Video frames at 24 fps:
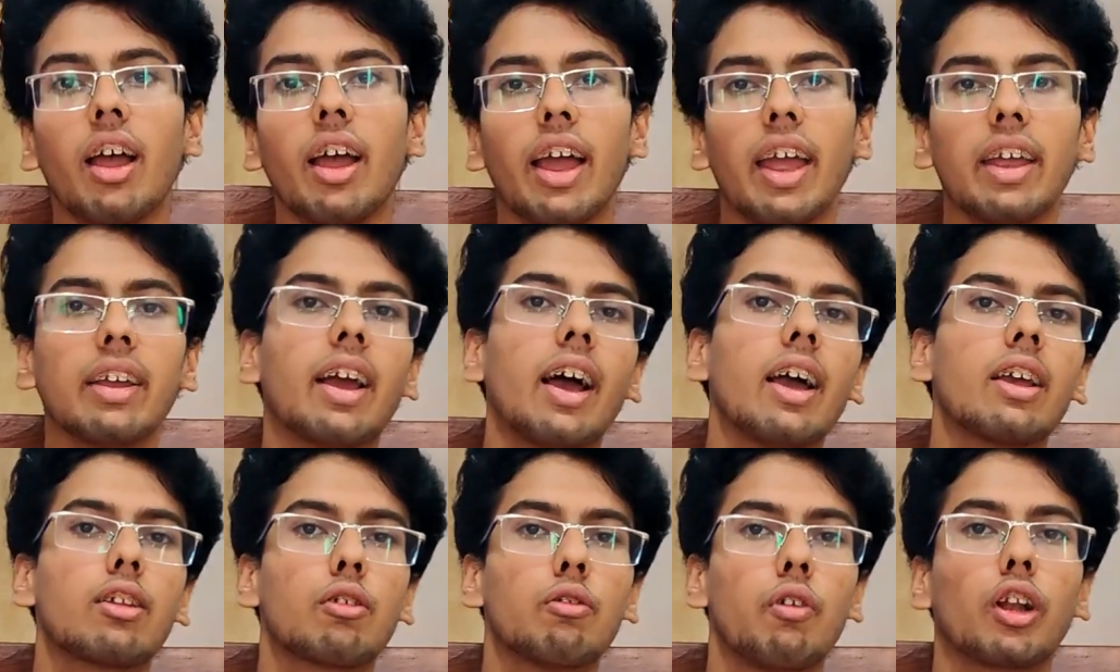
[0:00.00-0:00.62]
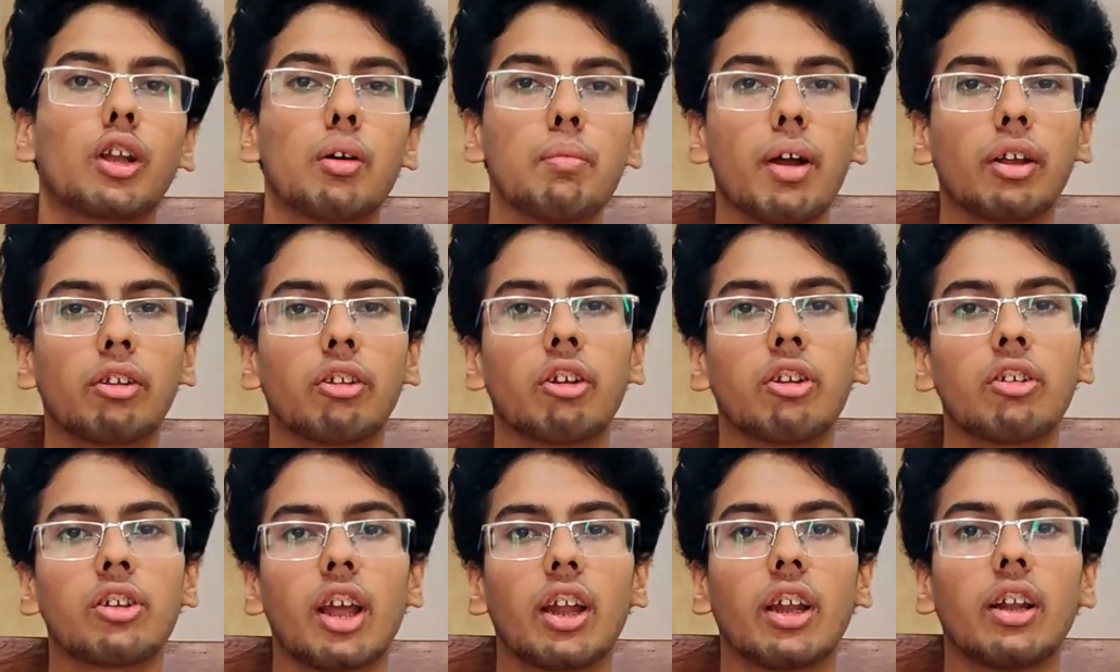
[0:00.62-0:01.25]
Hey guys, welcome back to
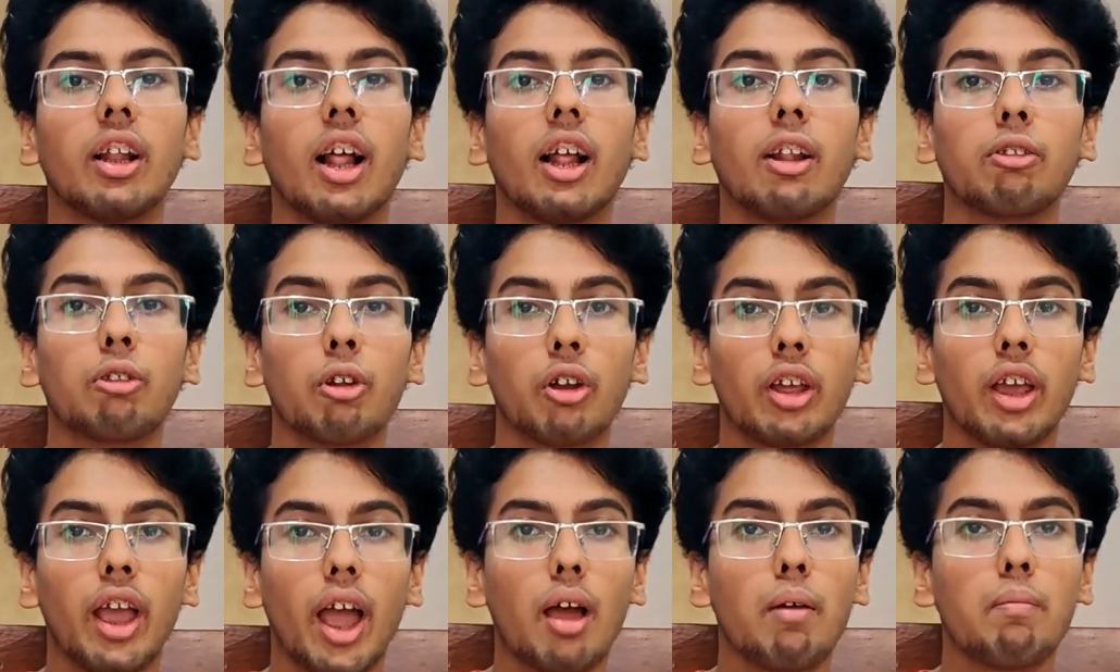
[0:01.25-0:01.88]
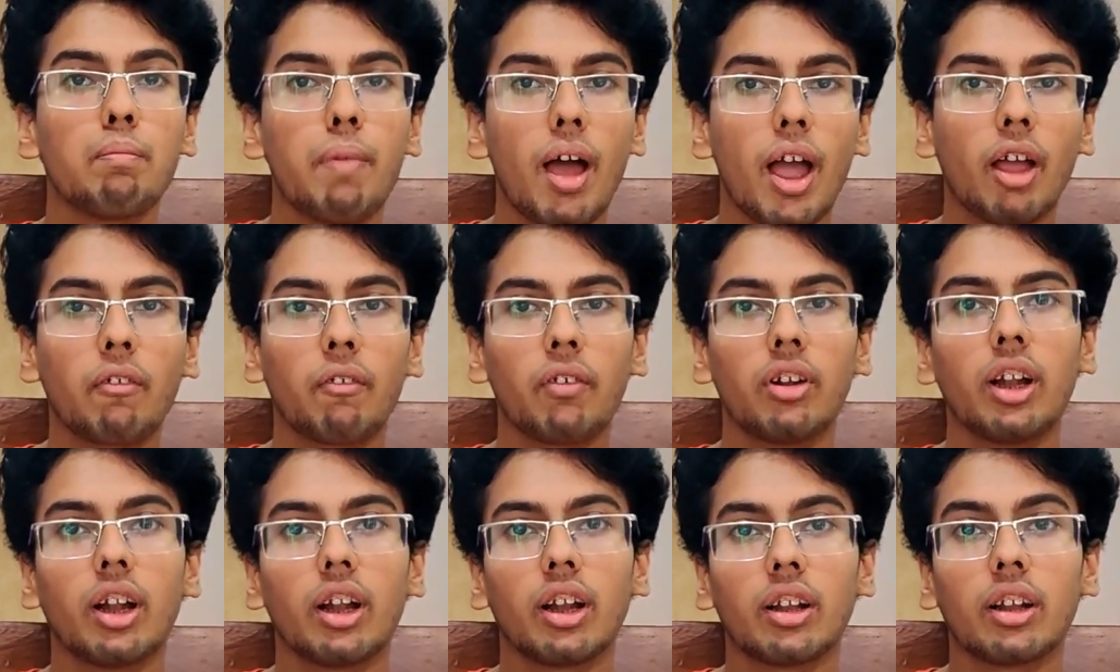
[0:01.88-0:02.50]
the channel, and today I am back
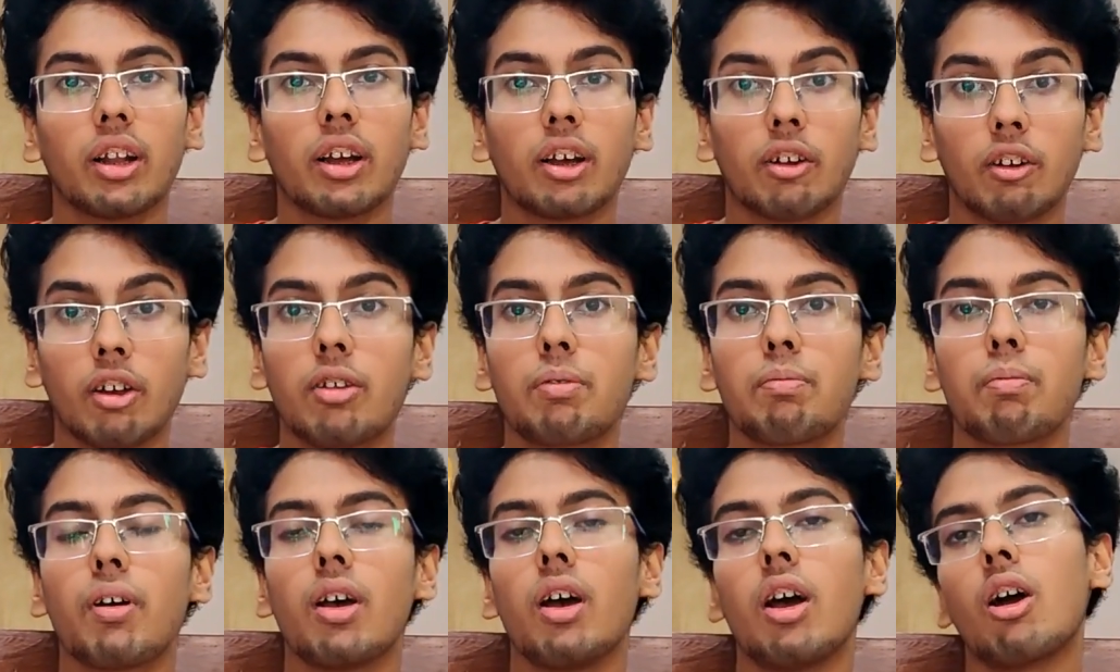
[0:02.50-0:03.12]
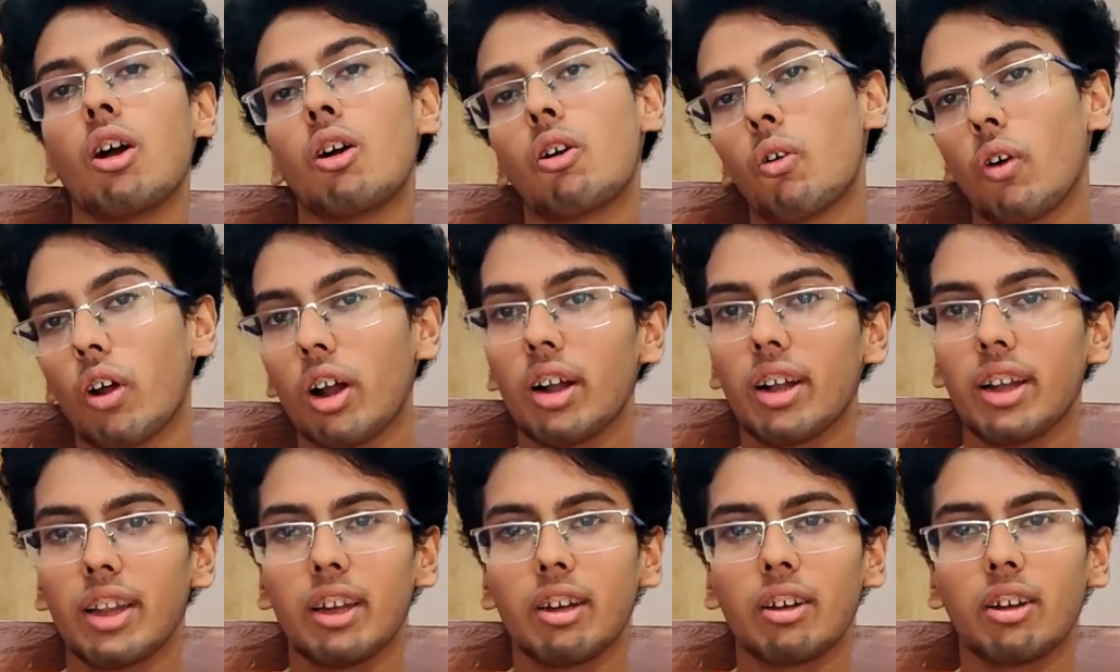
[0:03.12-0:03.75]
with another crisp
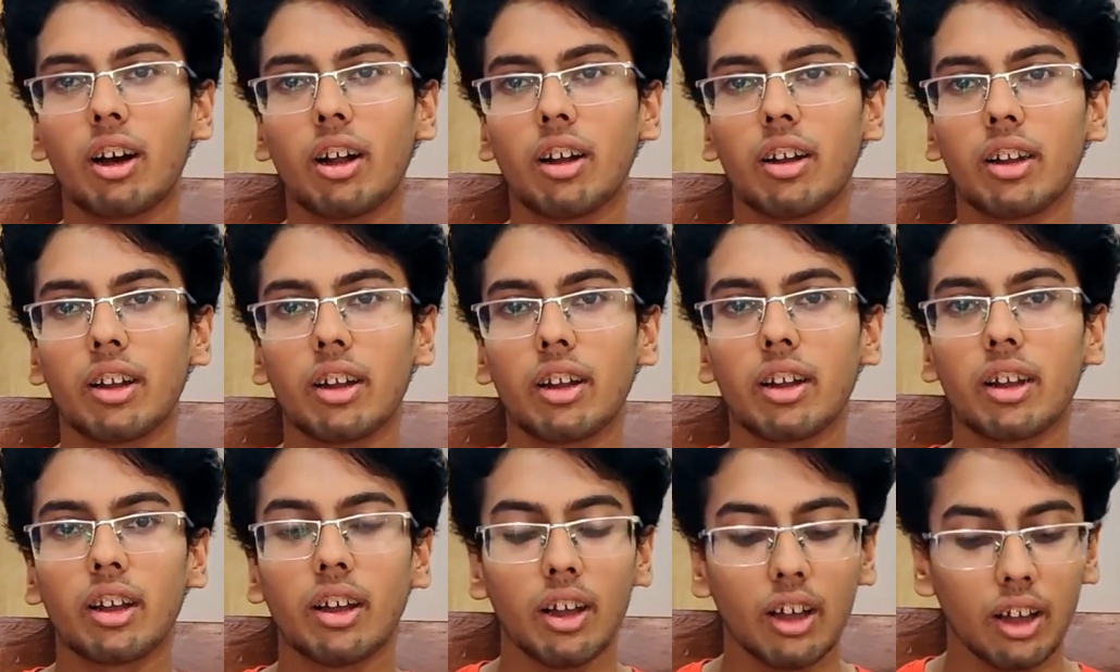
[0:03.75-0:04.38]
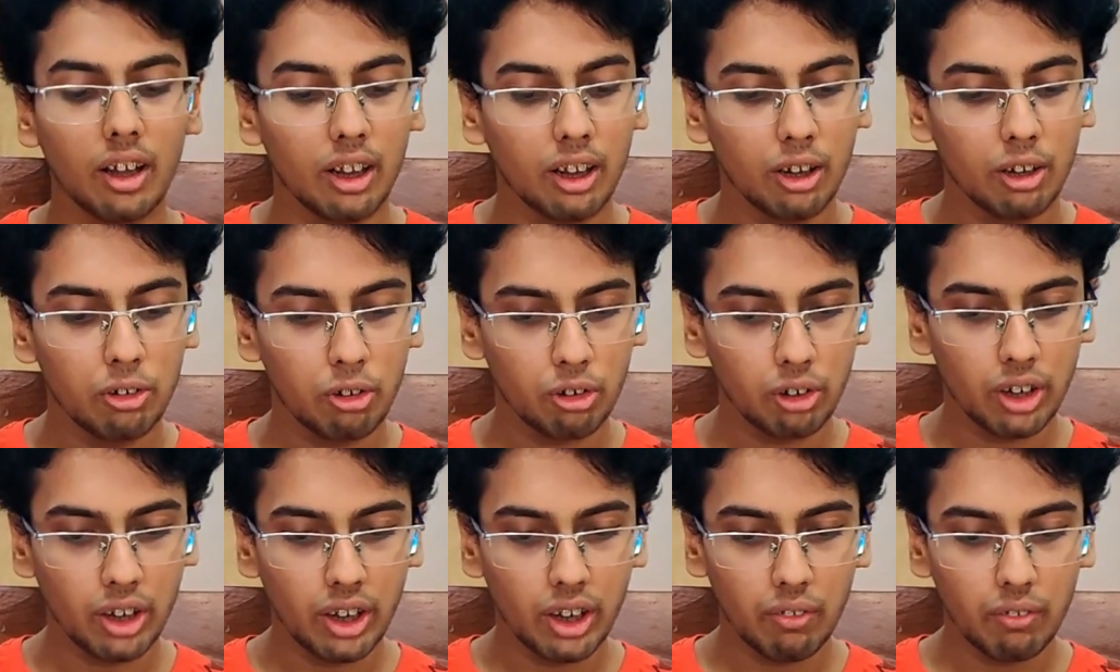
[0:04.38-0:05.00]
quarantine content.
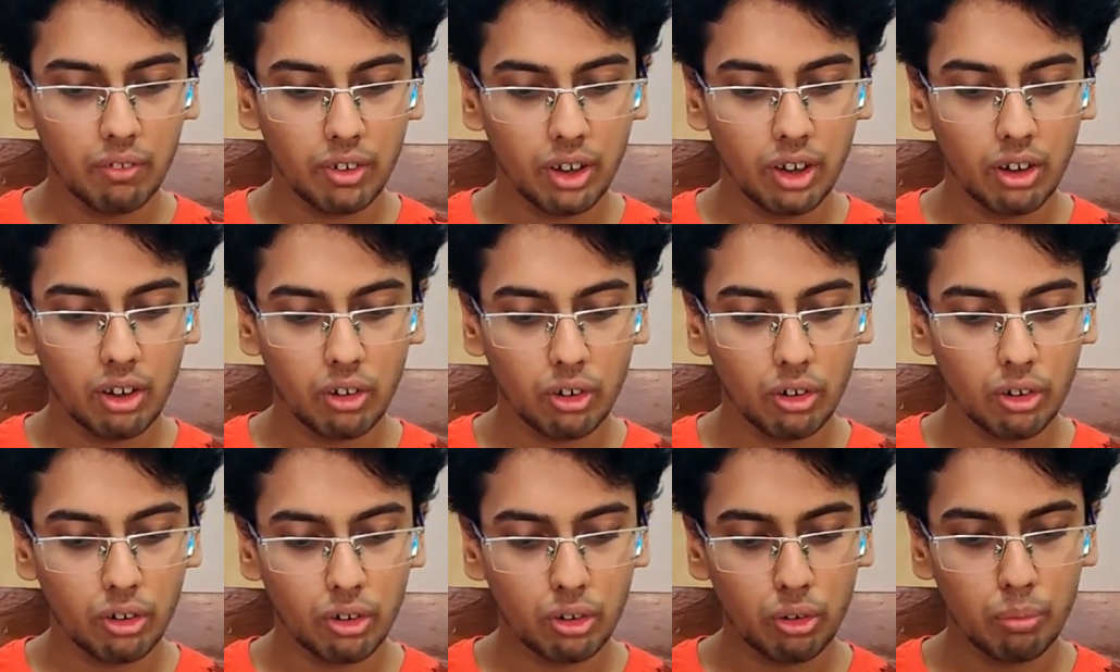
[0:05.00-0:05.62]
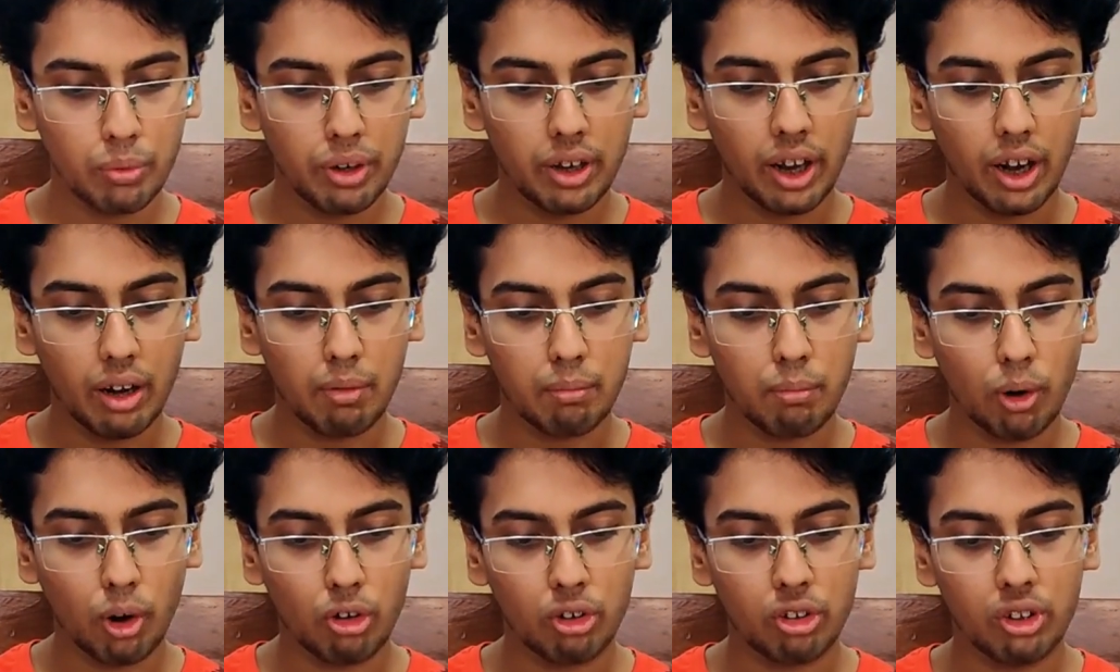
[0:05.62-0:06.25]
Today we are going to be
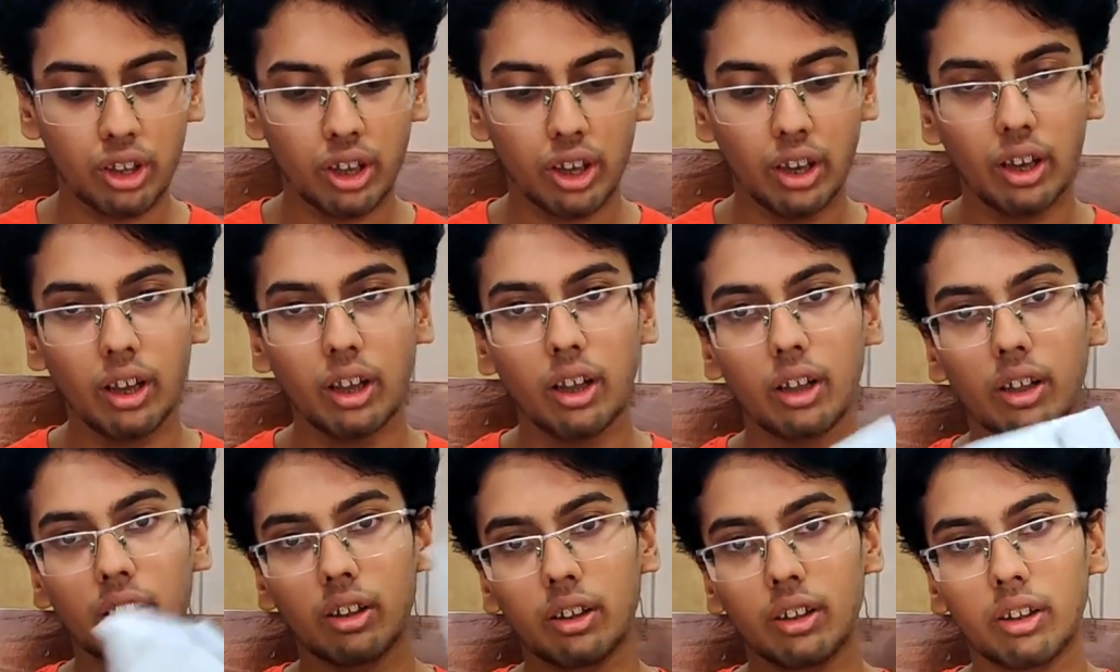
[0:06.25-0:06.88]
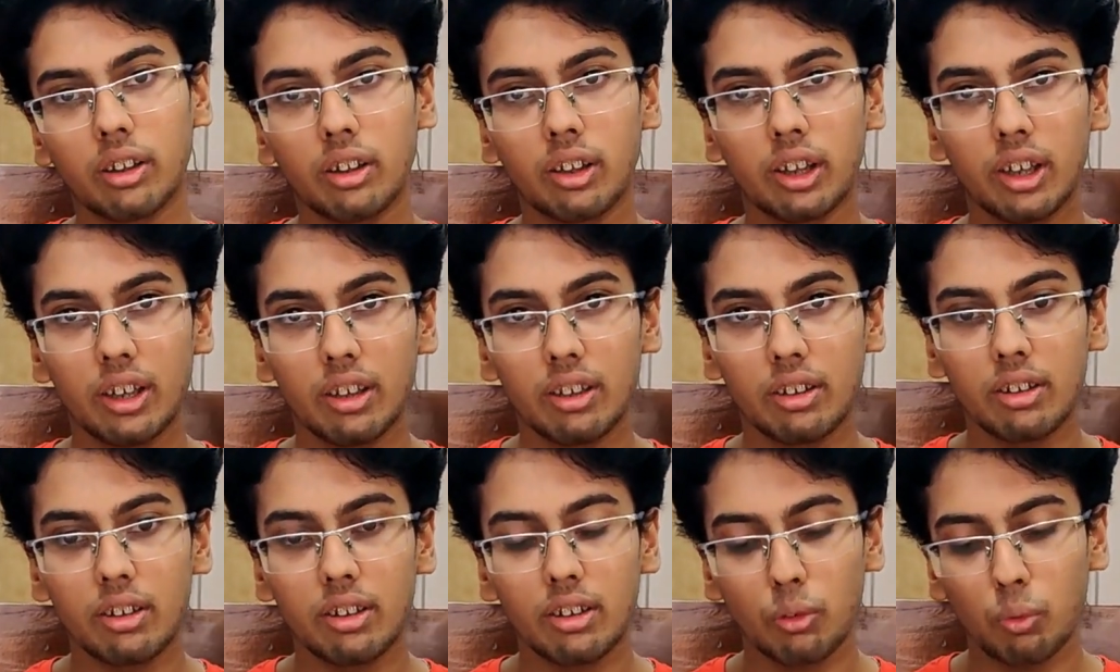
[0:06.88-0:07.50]
unboxing
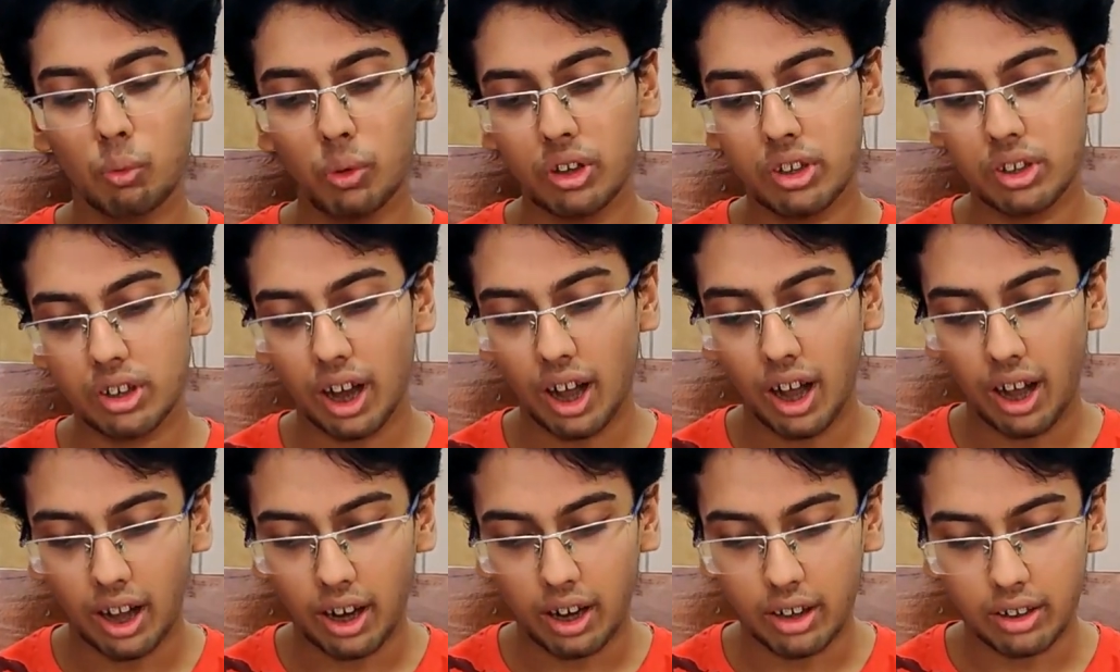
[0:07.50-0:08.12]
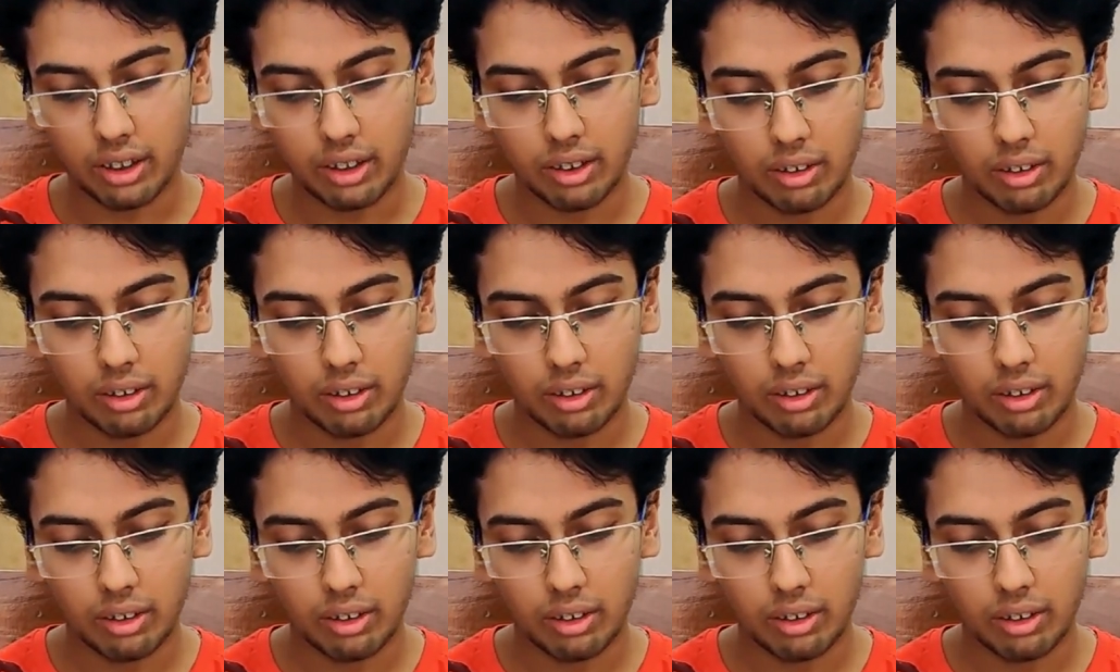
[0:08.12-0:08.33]
these, which are